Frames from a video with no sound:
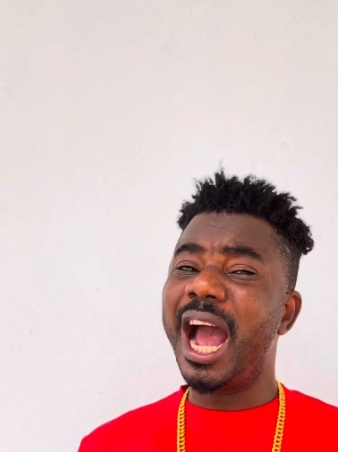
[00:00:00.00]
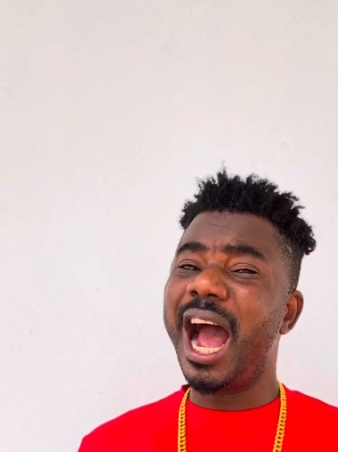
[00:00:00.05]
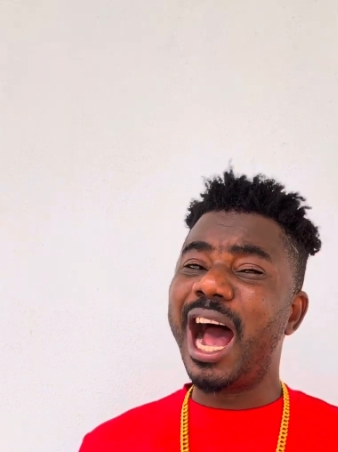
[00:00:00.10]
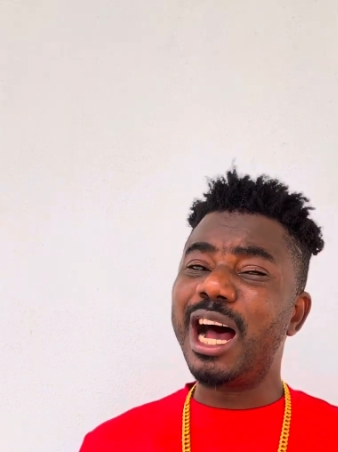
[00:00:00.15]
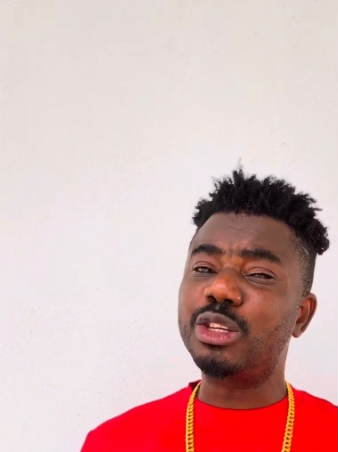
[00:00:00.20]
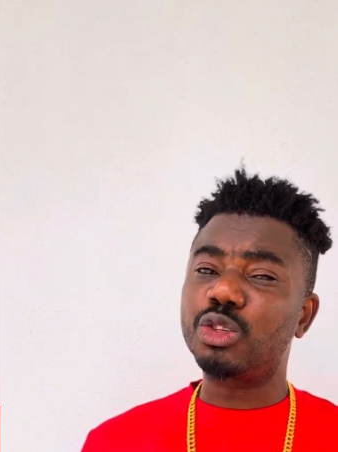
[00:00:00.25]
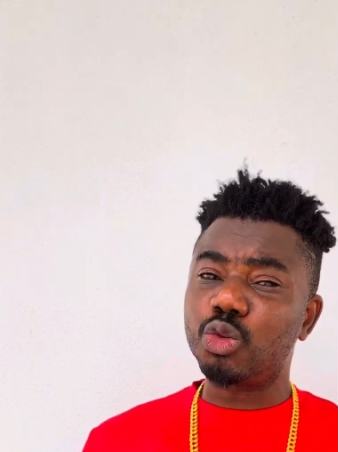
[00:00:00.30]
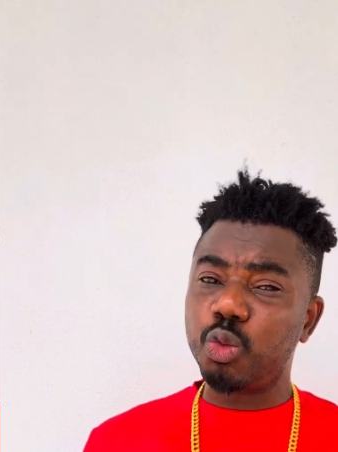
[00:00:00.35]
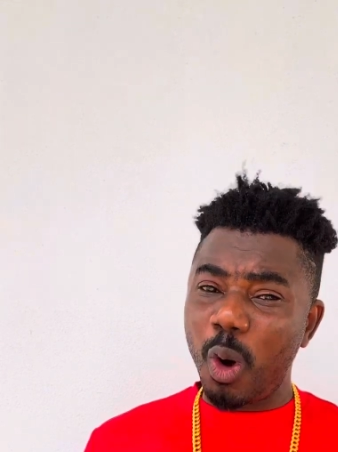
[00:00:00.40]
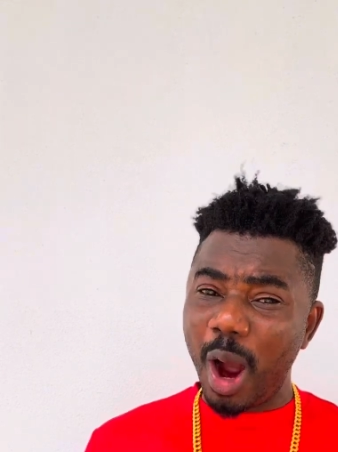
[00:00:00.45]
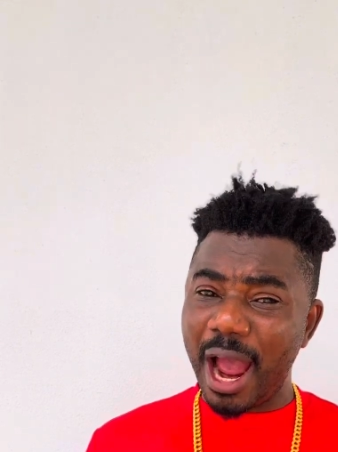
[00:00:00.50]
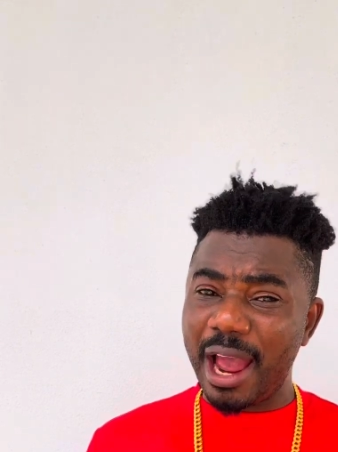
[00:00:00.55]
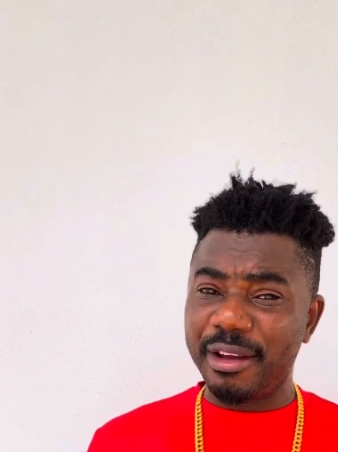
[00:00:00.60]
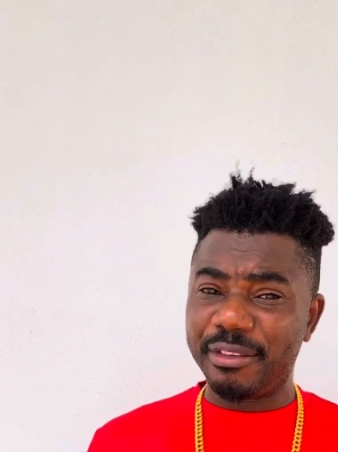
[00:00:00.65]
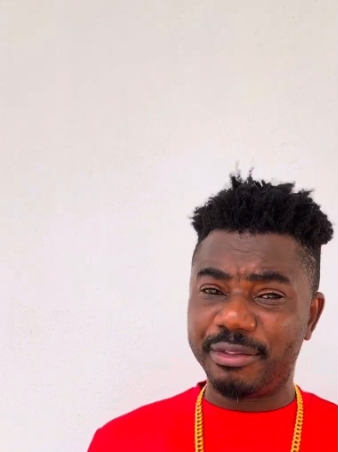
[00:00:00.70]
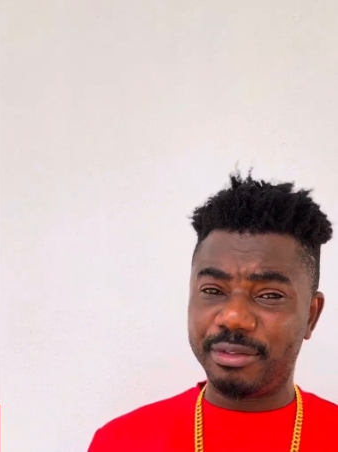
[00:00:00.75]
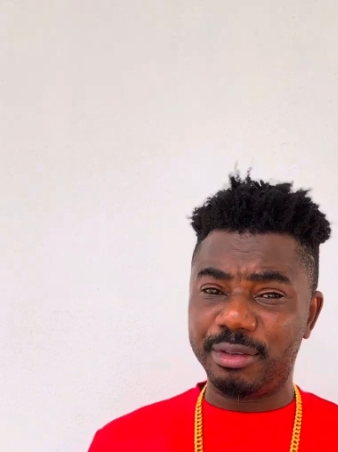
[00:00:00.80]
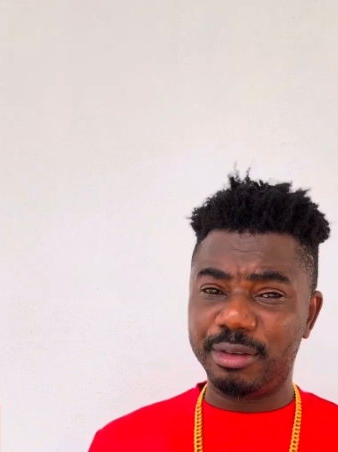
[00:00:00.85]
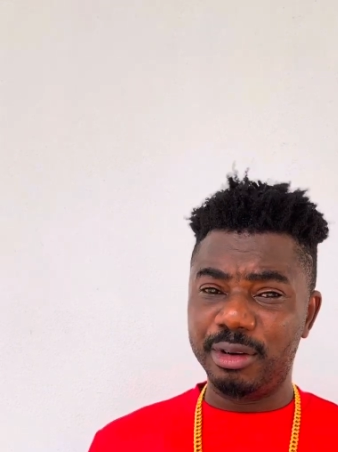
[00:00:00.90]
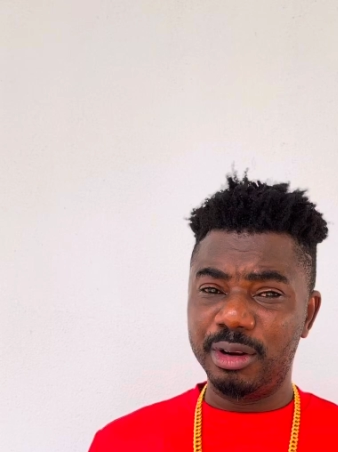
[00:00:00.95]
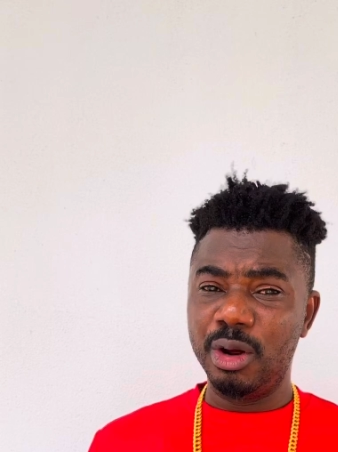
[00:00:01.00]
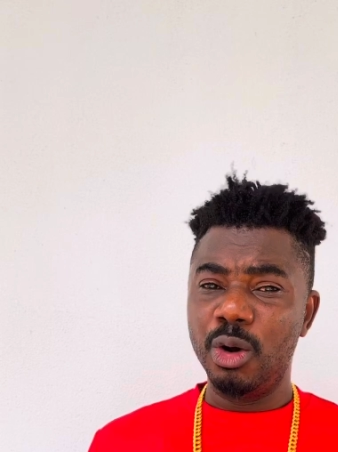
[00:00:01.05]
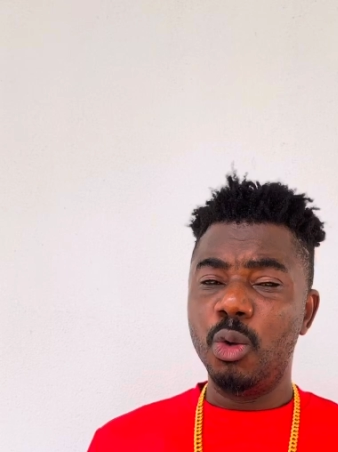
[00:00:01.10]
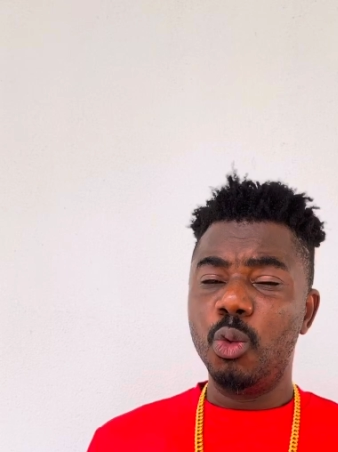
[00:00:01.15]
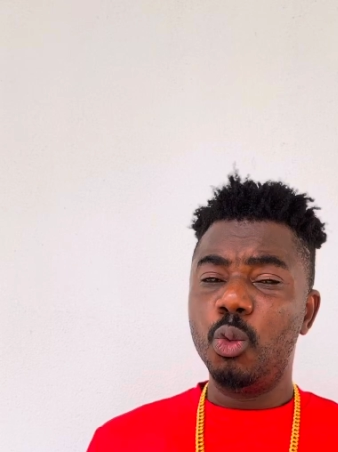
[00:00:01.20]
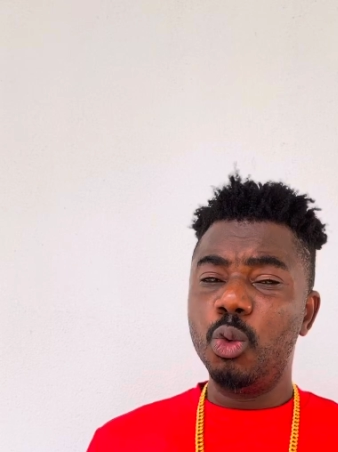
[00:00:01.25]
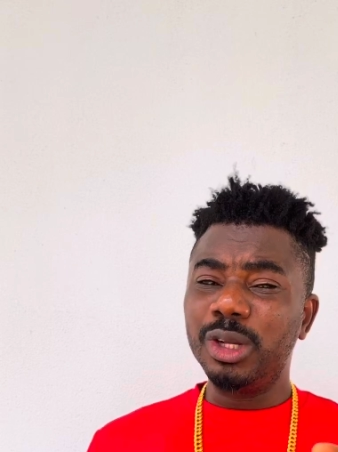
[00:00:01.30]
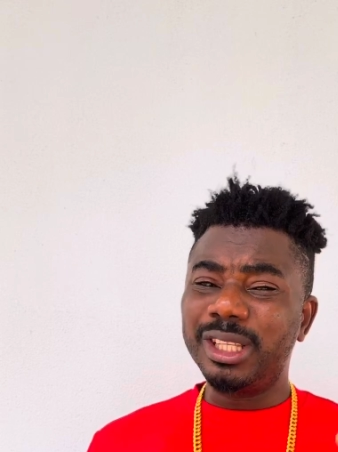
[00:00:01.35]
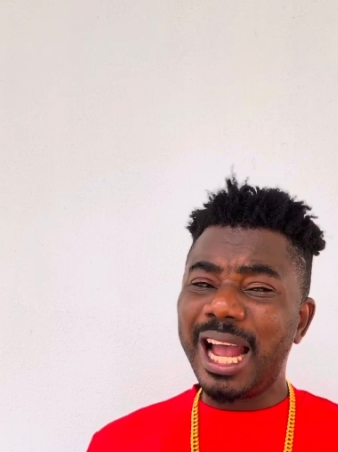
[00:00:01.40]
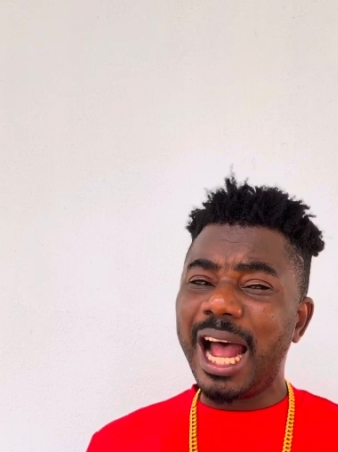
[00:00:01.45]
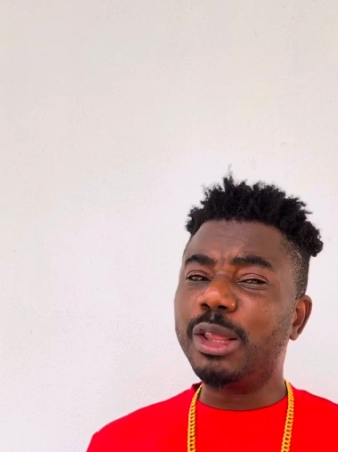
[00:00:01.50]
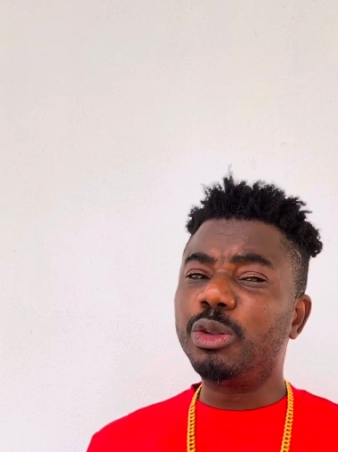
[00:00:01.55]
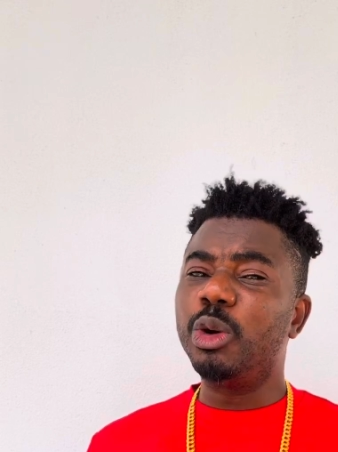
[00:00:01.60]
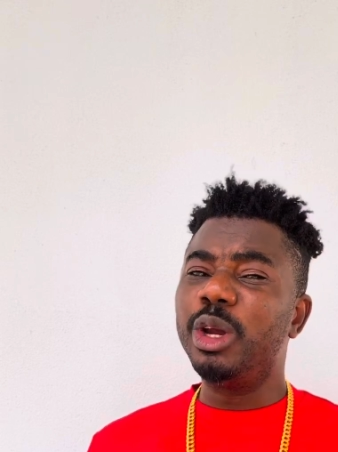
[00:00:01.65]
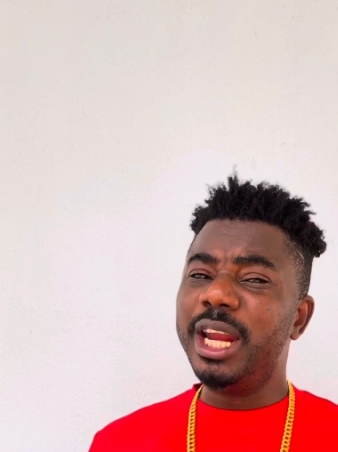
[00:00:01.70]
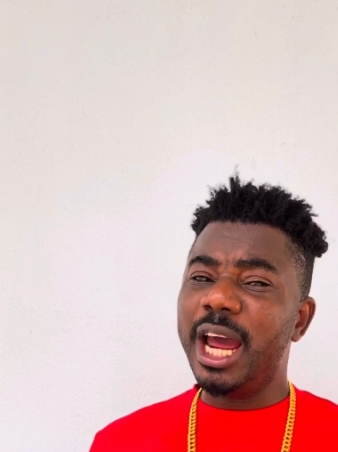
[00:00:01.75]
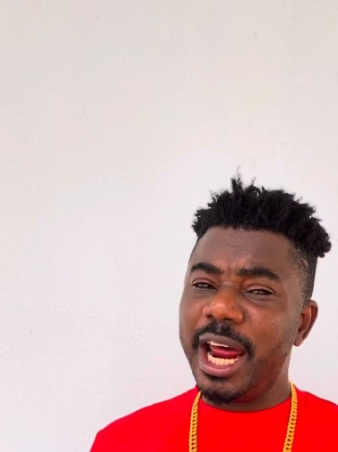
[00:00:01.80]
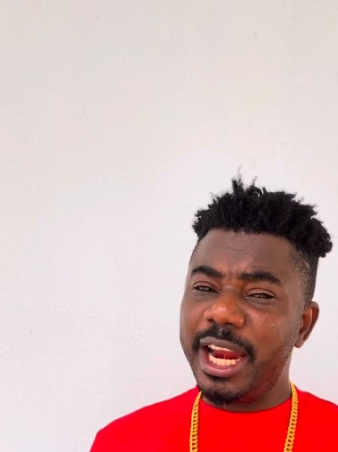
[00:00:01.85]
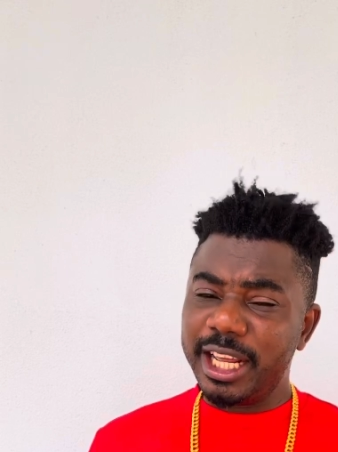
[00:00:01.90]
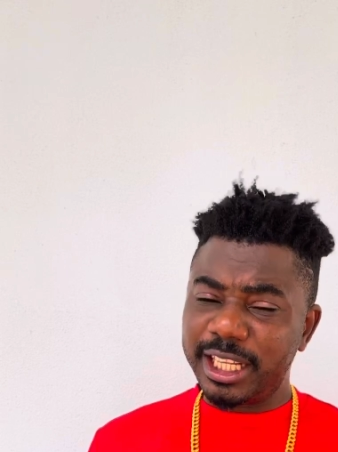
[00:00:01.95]
housewife without
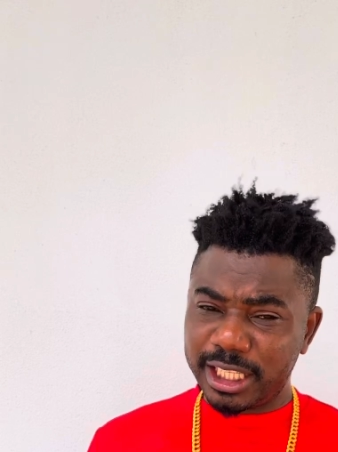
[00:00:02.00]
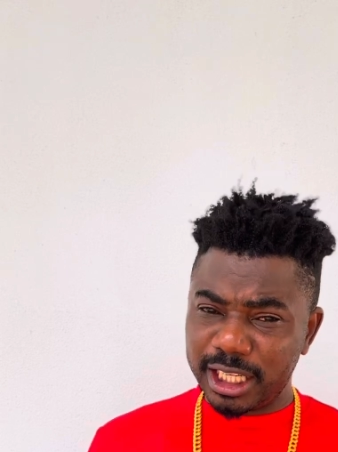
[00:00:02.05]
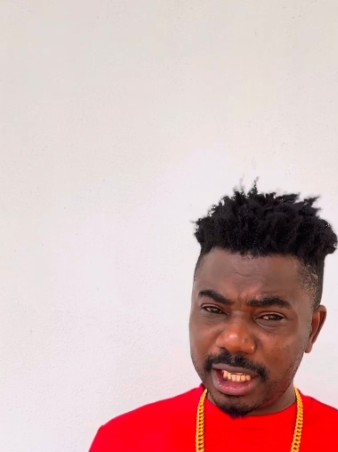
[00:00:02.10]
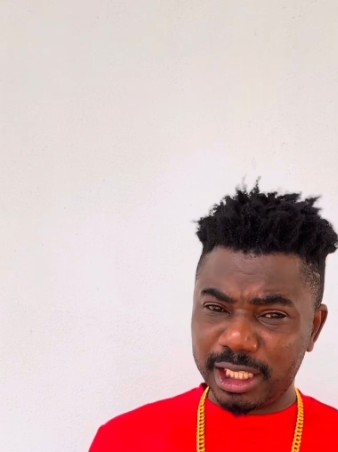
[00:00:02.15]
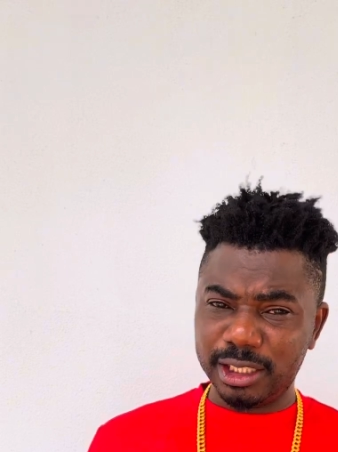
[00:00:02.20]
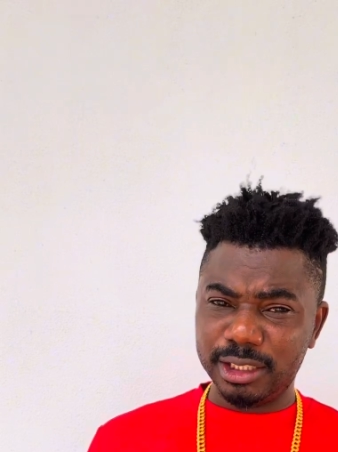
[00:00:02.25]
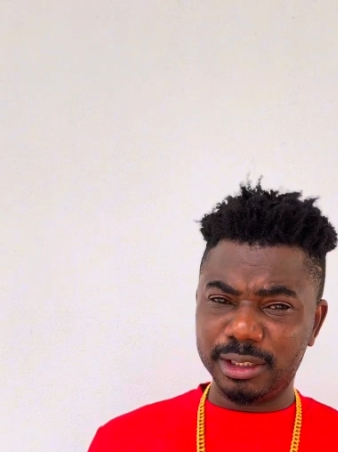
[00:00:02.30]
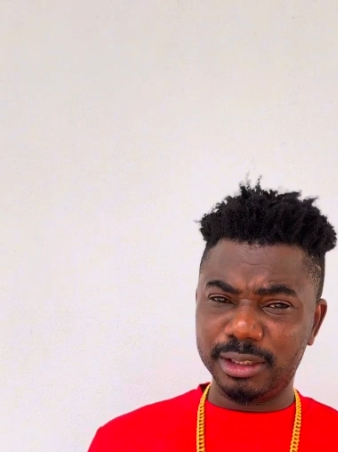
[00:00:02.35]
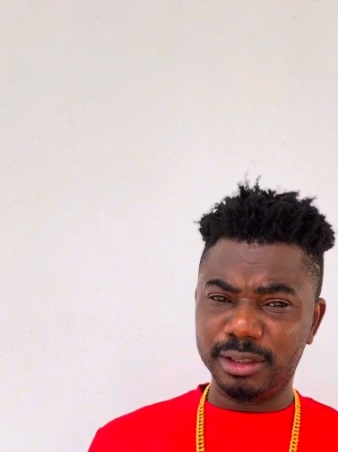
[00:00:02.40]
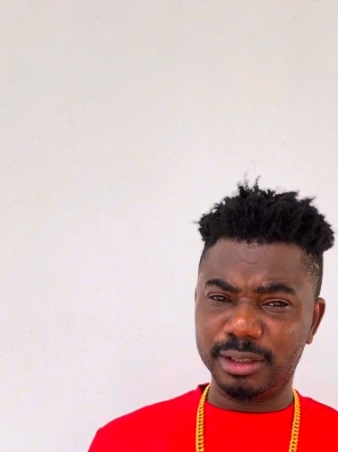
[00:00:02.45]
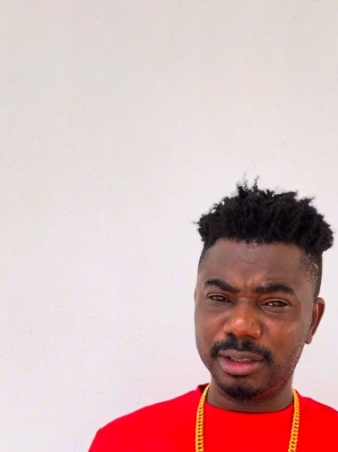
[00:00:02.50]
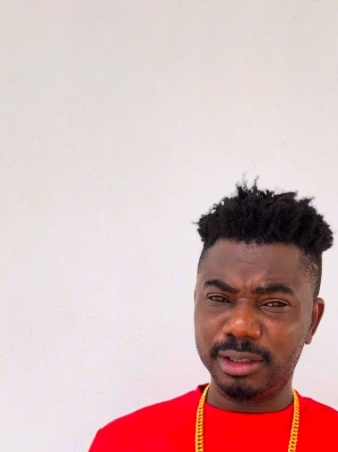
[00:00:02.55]
doing anything.